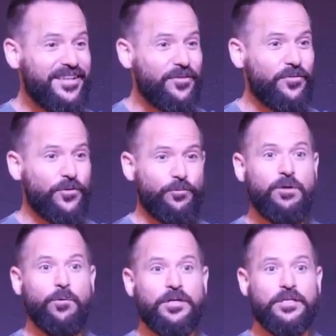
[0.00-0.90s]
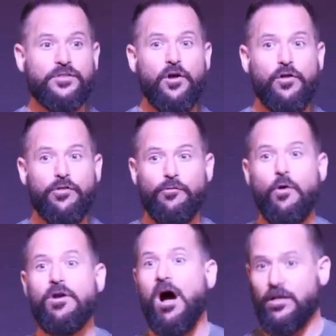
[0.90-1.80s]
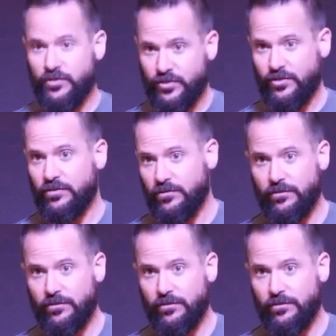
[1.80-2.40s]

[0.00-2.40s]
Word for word: The Greek word is thronos,